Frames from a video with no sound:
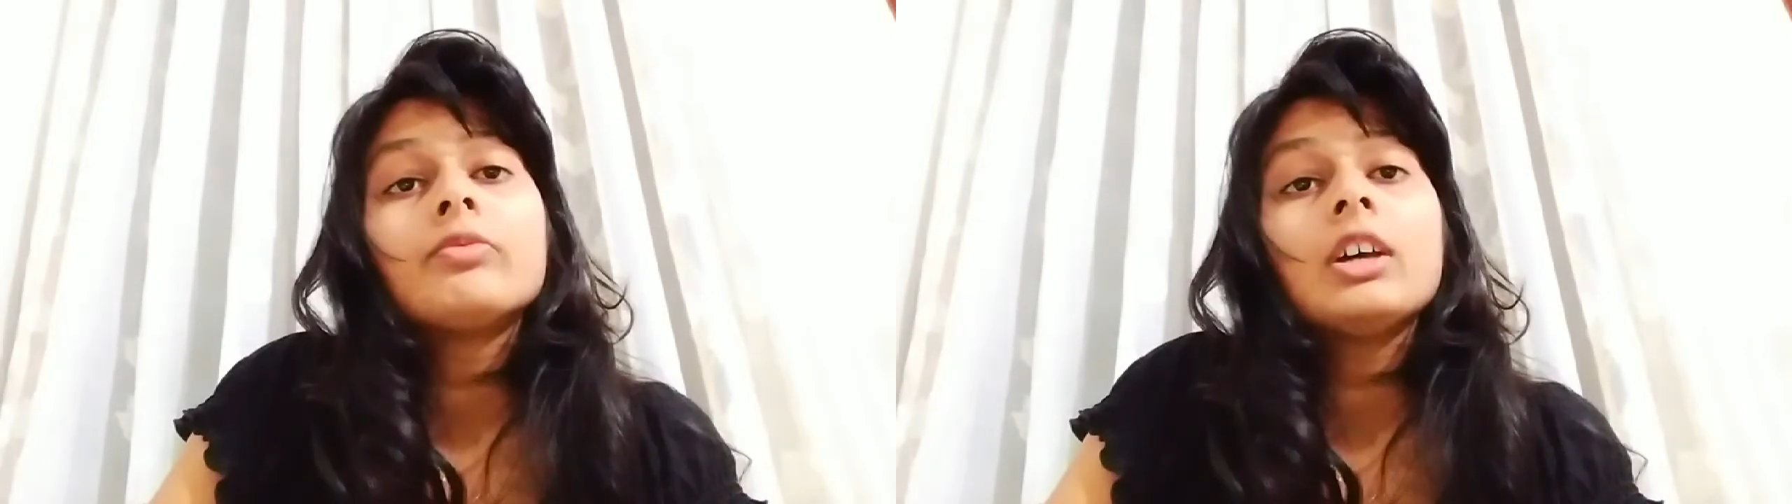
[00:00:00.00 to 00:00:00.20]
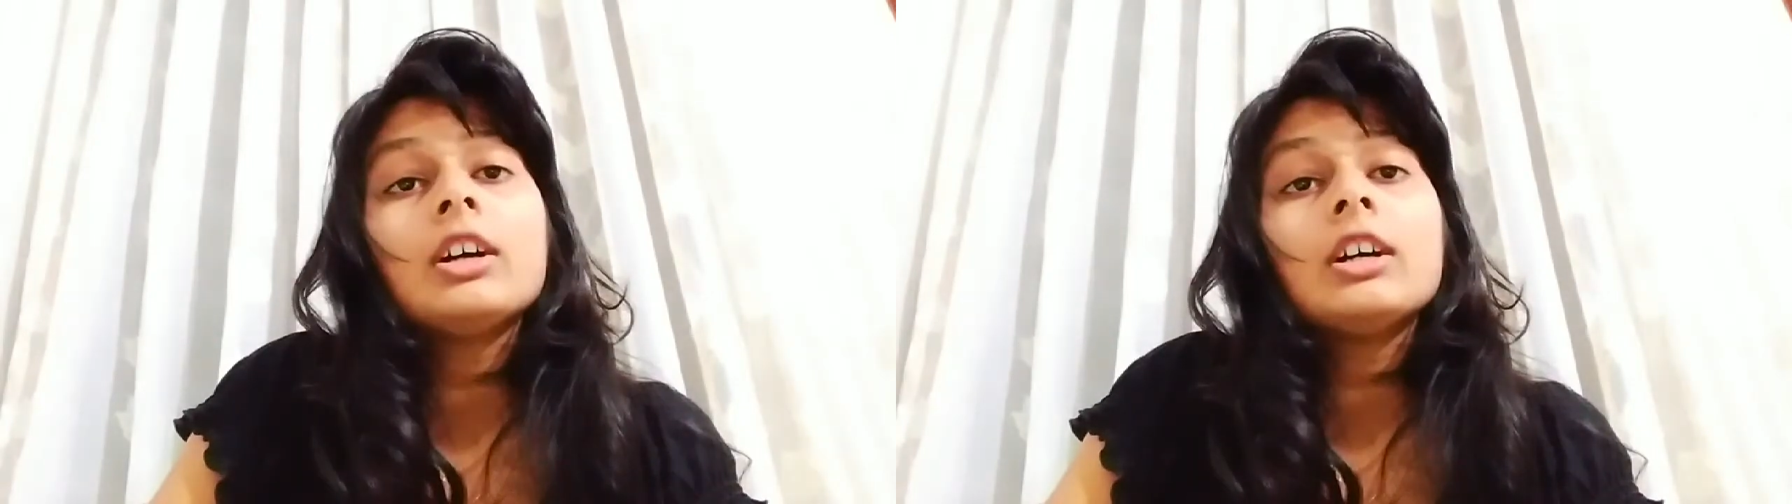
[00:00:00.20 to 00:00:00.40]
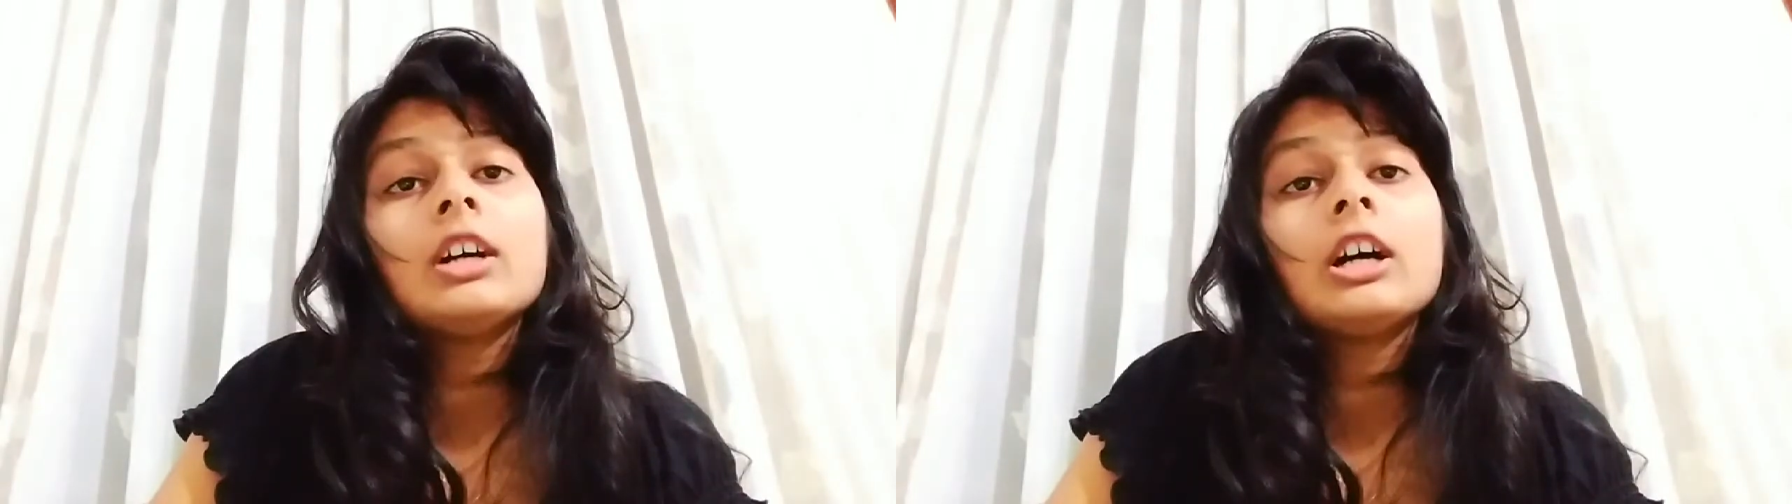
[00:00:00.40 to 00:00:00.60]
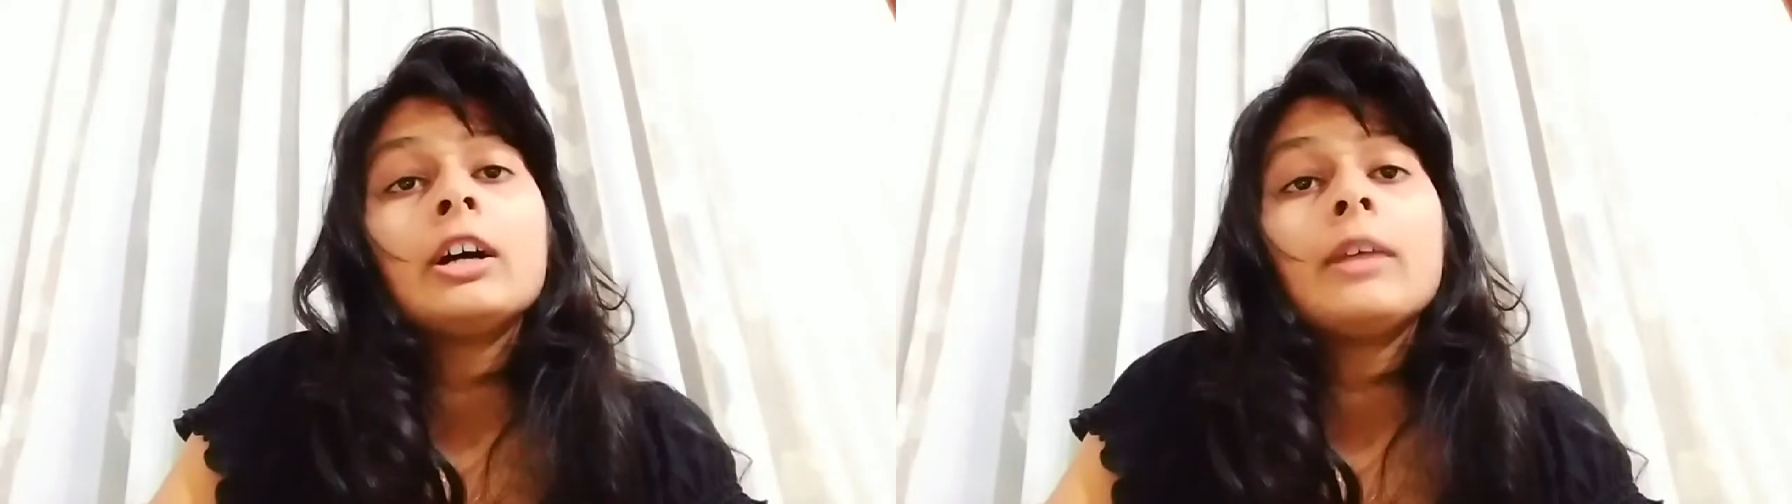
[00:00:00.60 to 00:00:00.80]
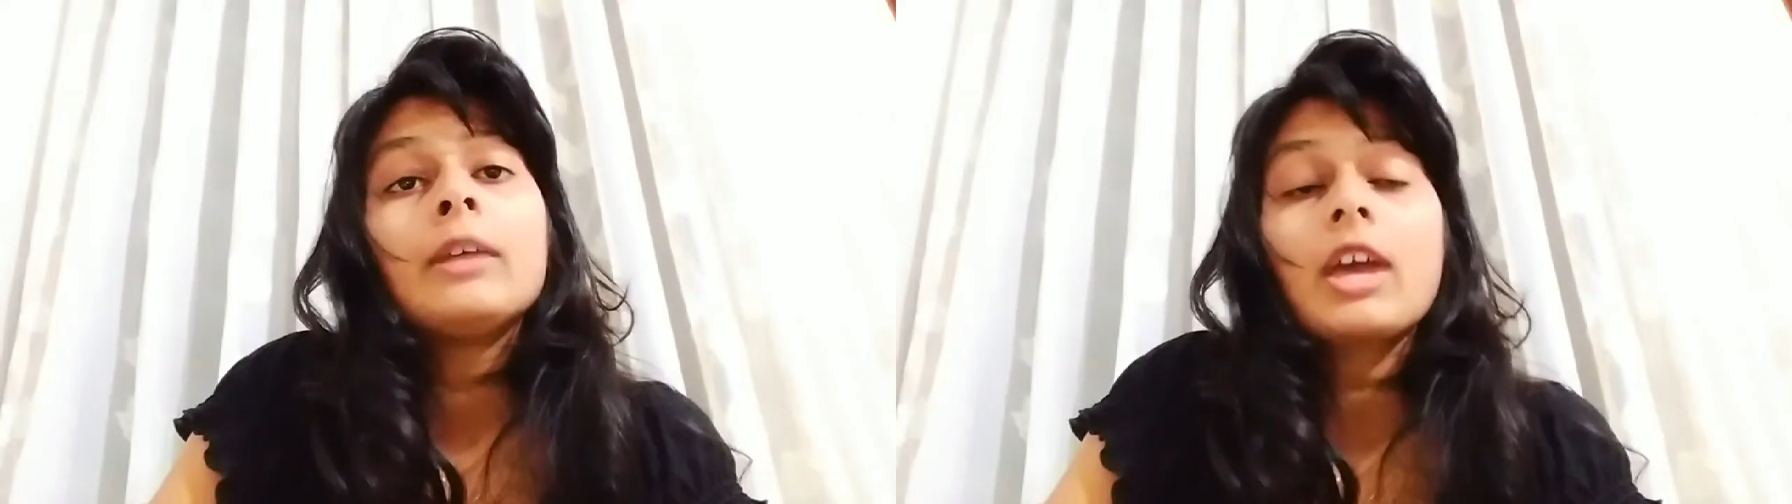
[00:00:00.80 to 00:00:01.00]

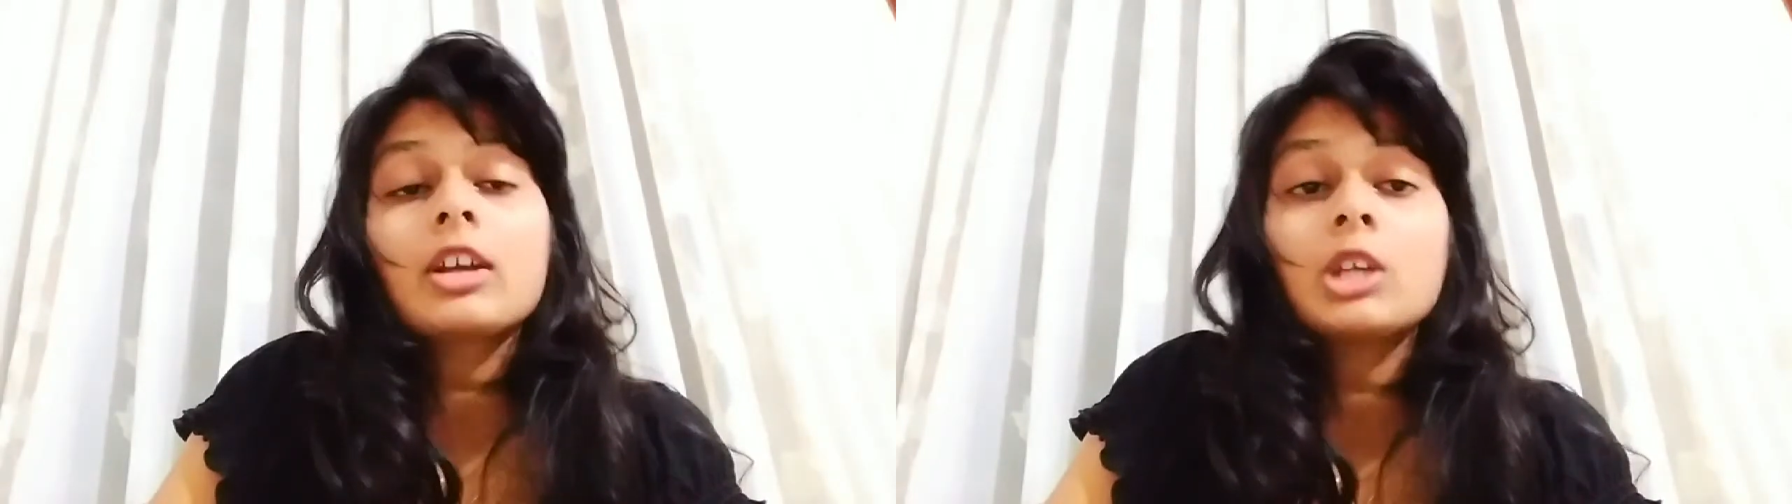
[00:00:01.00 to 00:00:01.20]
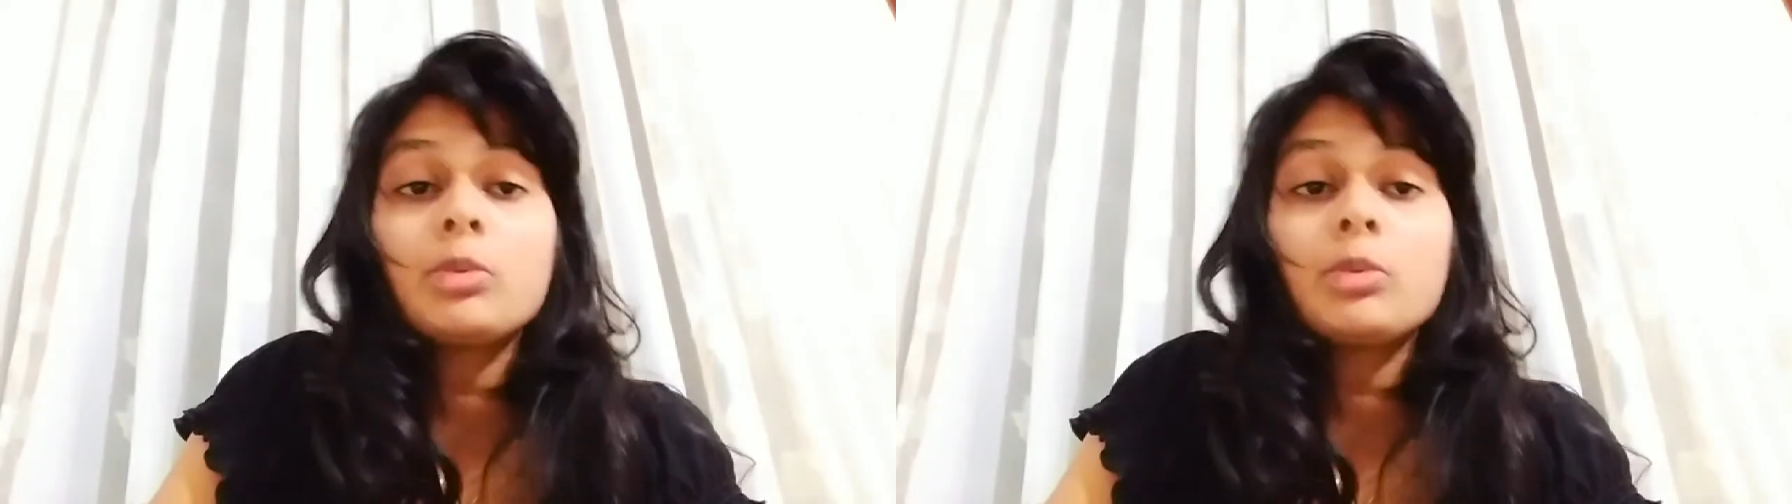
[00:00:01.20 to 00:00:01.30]
the act